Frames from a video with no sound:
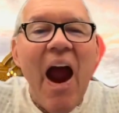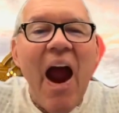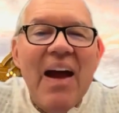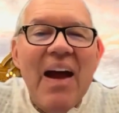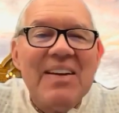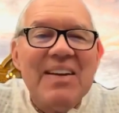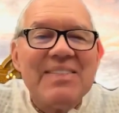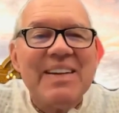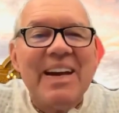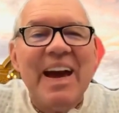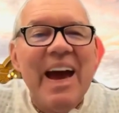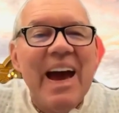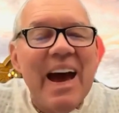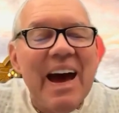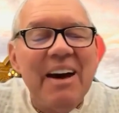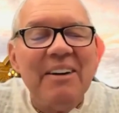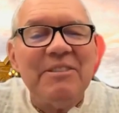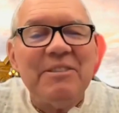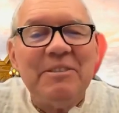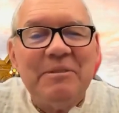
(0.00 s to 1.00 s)
as a
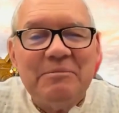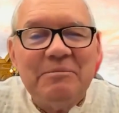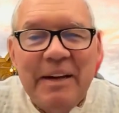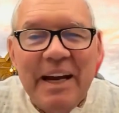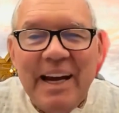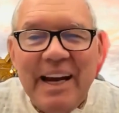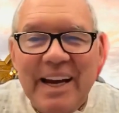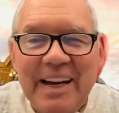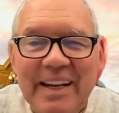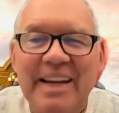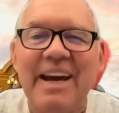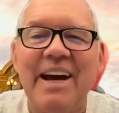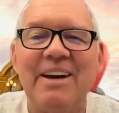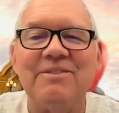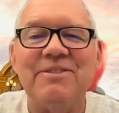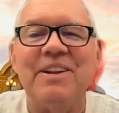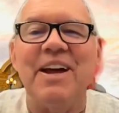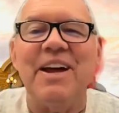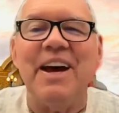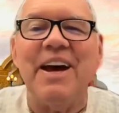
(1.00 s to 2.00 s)
half man,
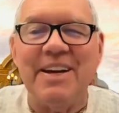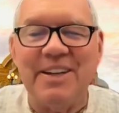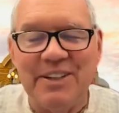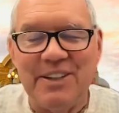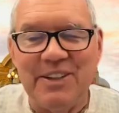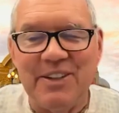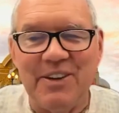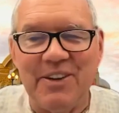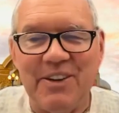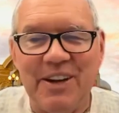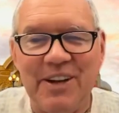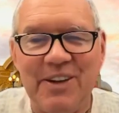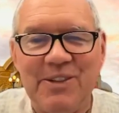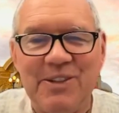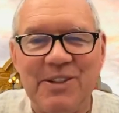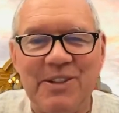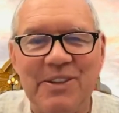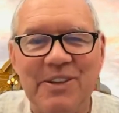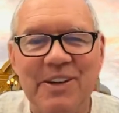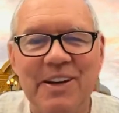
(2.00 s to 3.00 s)
half lion
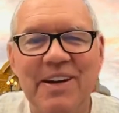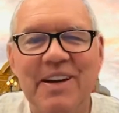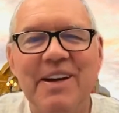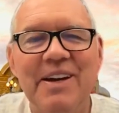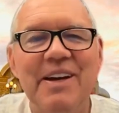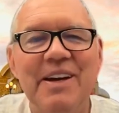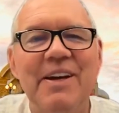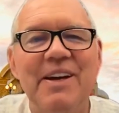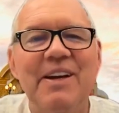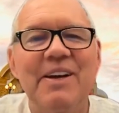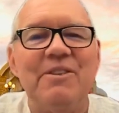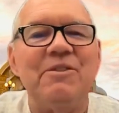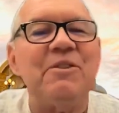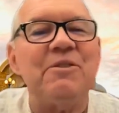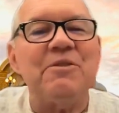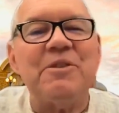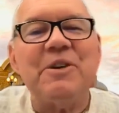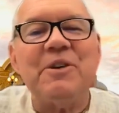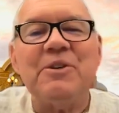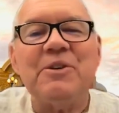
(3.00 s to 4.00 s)
incarnation,
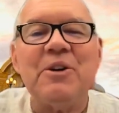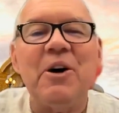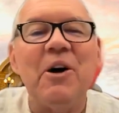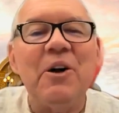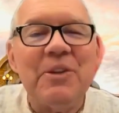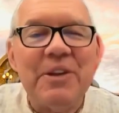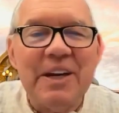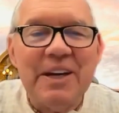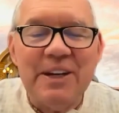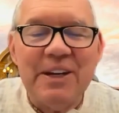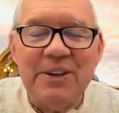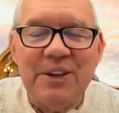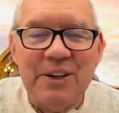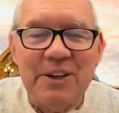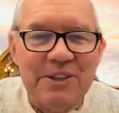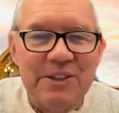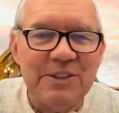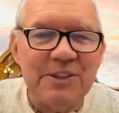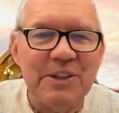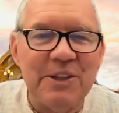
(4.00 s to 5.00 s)
fulfills all the
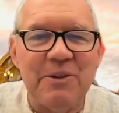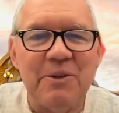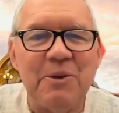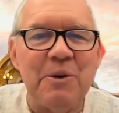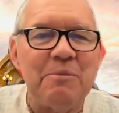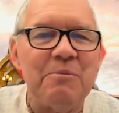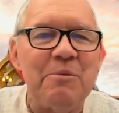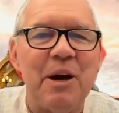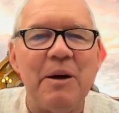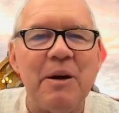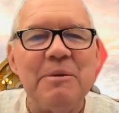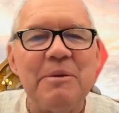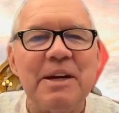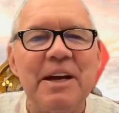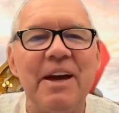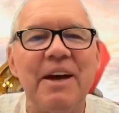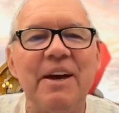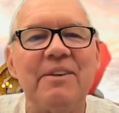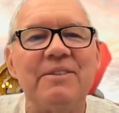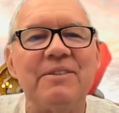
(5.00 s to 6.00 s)
conditions that Lord Brahma
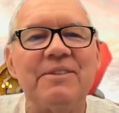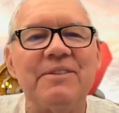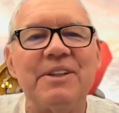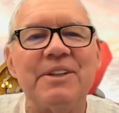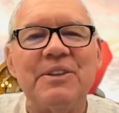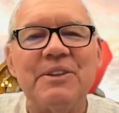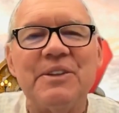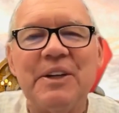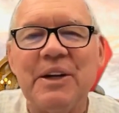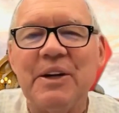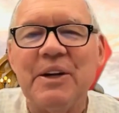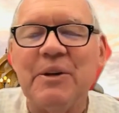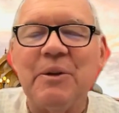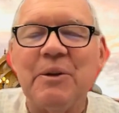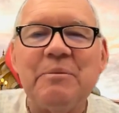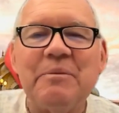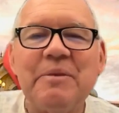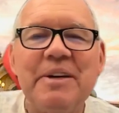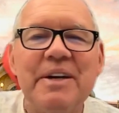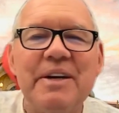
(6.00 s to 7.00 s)
gave. Didn't kill
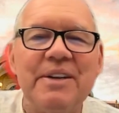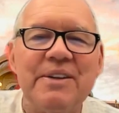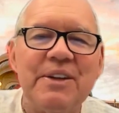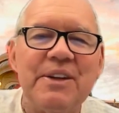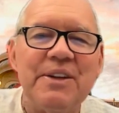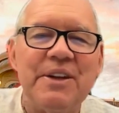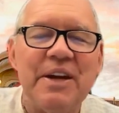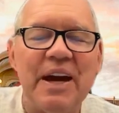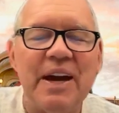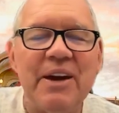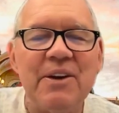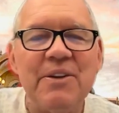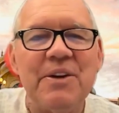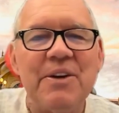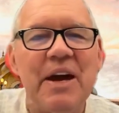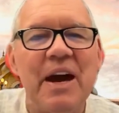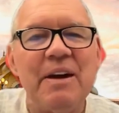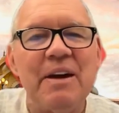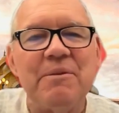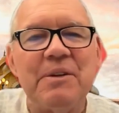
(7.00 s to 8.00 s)
him the day or the
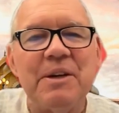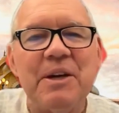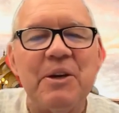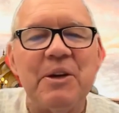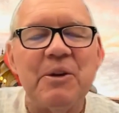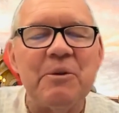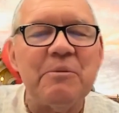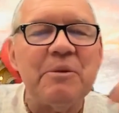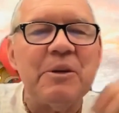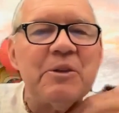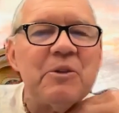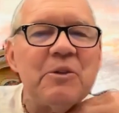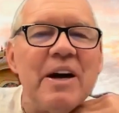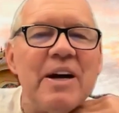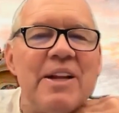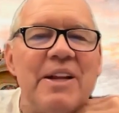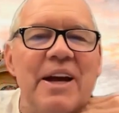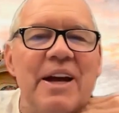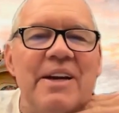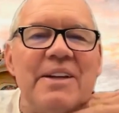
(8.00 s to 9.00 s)
night, killed him at
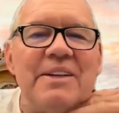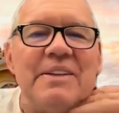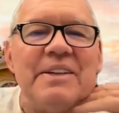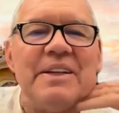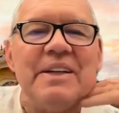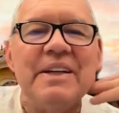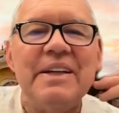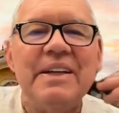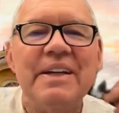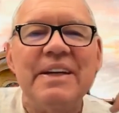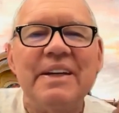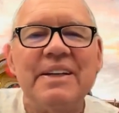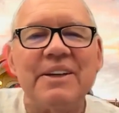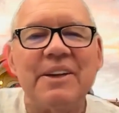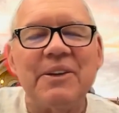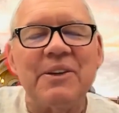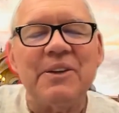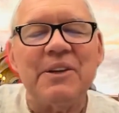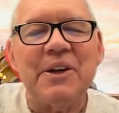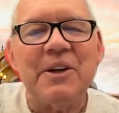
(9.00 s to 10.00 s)
twilight.
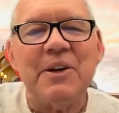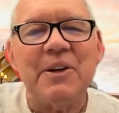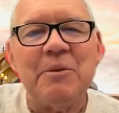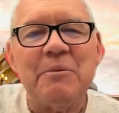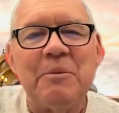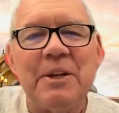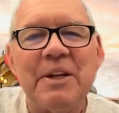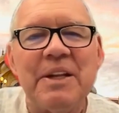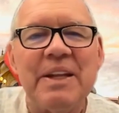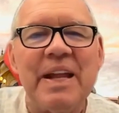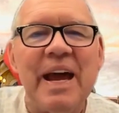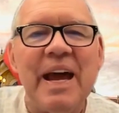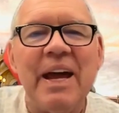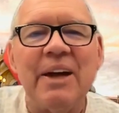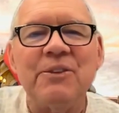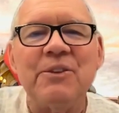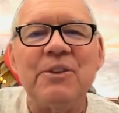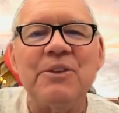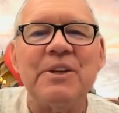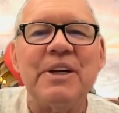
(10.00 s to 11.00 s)
Didn't kill him on the
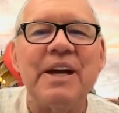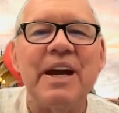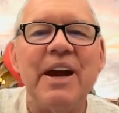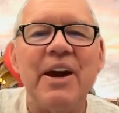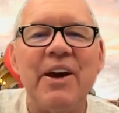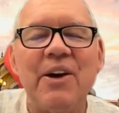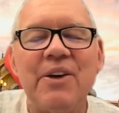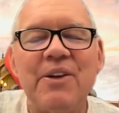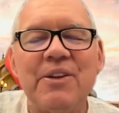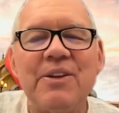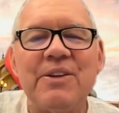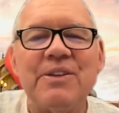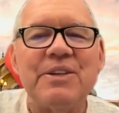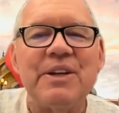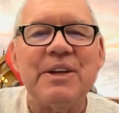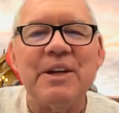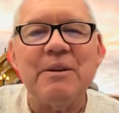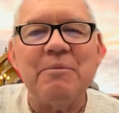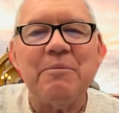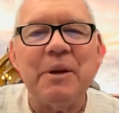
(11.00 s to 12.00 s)
land or the air or the
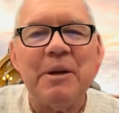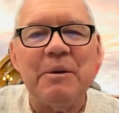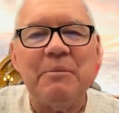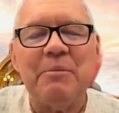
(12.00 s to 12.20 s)
sea, but he